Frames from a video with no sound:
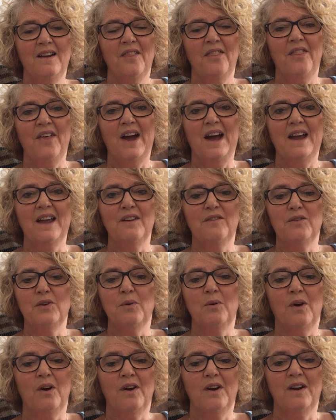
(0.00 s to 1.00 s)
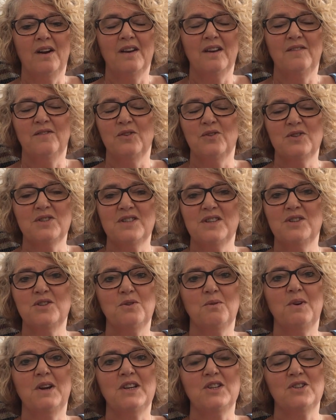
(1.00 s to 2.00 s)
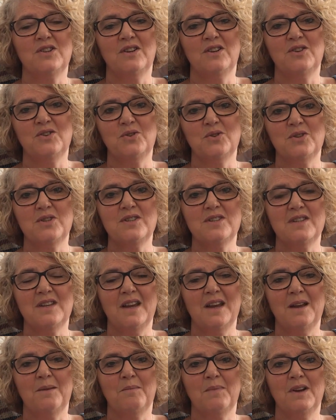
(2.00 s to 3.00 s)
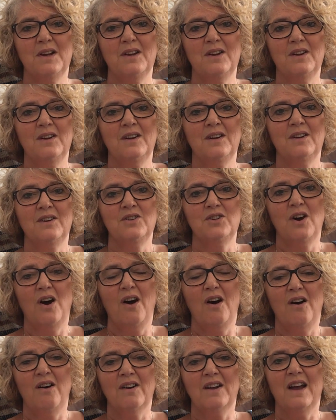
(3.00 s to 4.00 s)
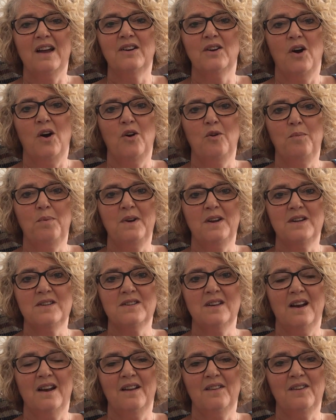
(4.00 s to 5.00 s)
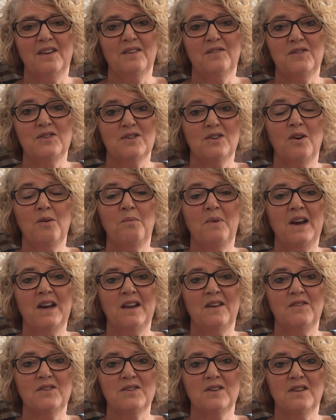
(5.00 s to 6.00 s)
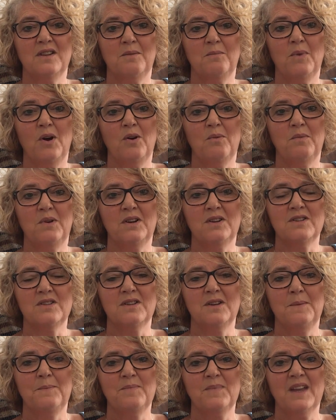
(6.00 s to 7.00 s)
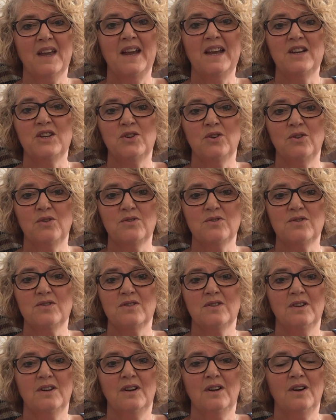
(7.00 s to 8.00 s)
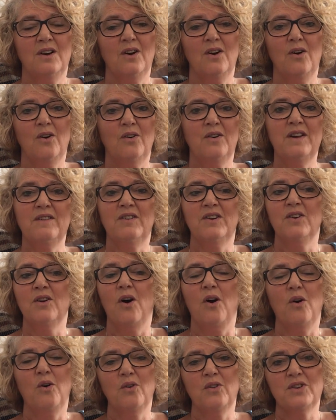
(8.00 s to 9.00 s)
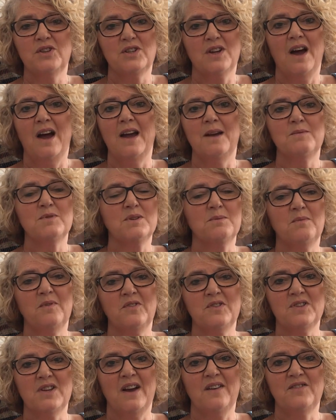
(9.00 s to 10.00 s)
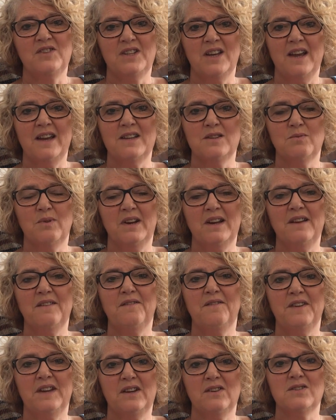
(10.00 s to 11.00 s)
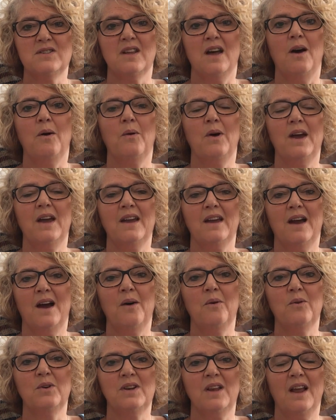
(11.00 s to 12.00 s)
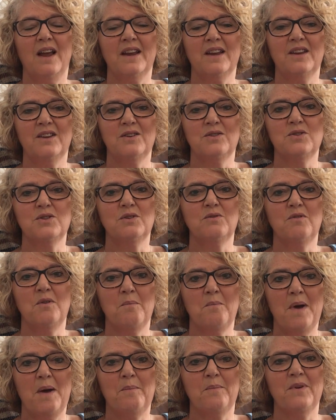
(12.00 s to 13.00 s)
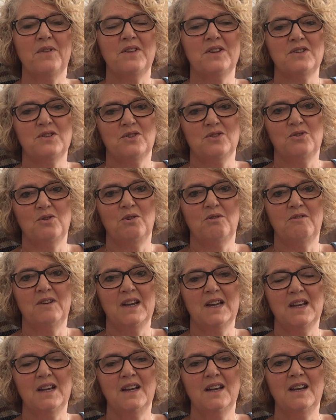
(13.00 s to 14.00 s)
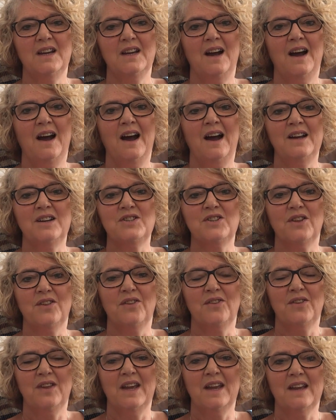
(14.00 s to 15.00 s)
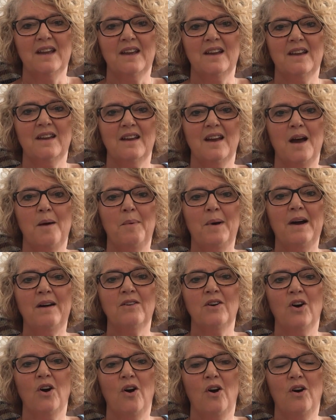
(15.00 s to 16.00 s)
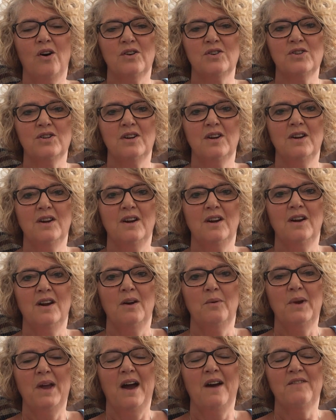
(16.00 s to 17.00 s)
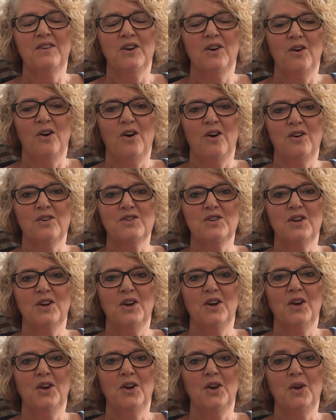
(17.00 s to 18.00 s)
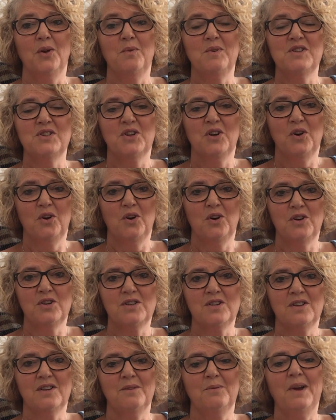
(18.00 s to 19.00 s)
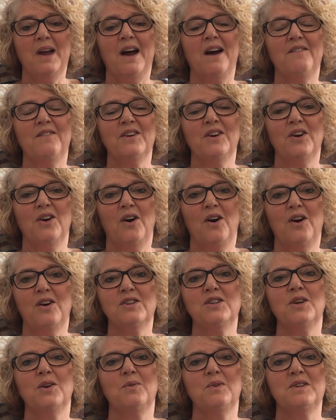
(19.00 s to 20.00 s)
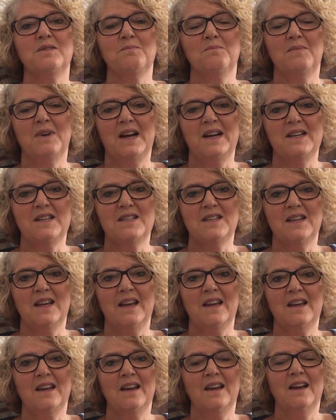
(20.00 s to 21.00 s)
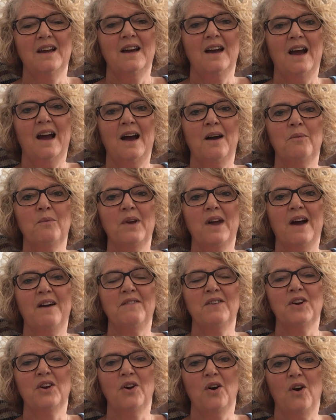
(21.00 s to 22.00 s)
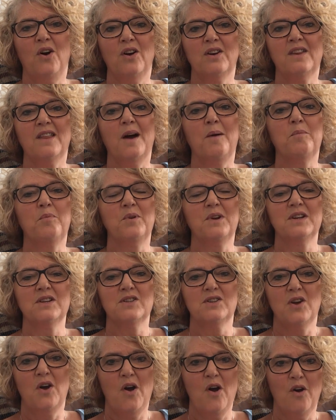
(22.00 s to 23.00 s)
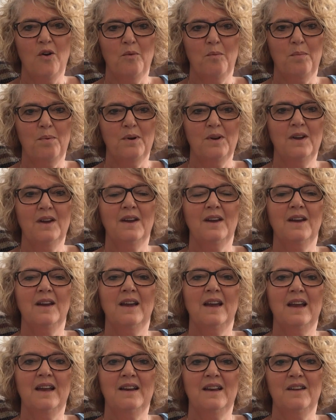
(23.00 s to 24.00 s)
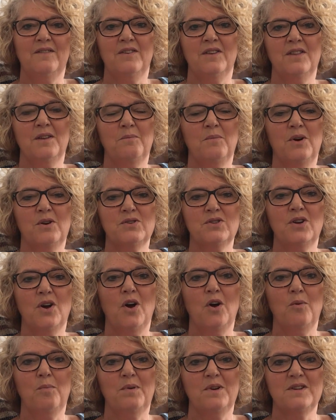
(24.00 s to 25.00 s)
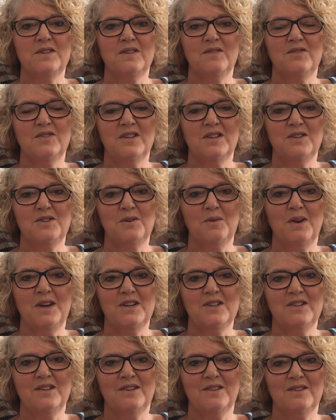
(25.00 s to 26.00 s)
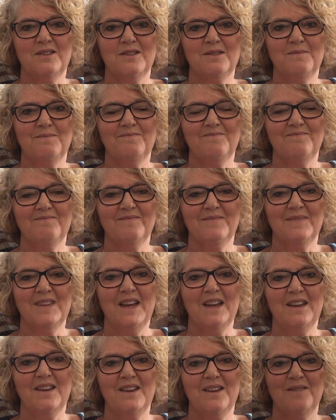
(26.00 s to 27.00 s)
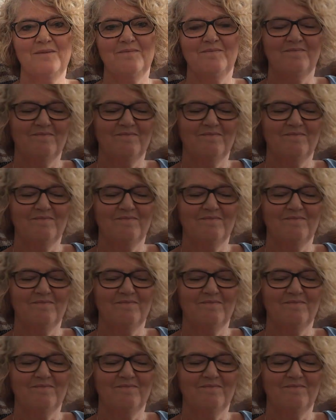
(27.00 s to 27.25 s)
that if your situation does seem dark and hopeless, and I think for so many of us at the moment it does, or even not all the time, some of us have days when it feels that way, I would like you to remember this story and to think about God. We have a God who is good, we have a God who is mighty, and we have a God that brings hope in even the most hopeless of situations. Thank you.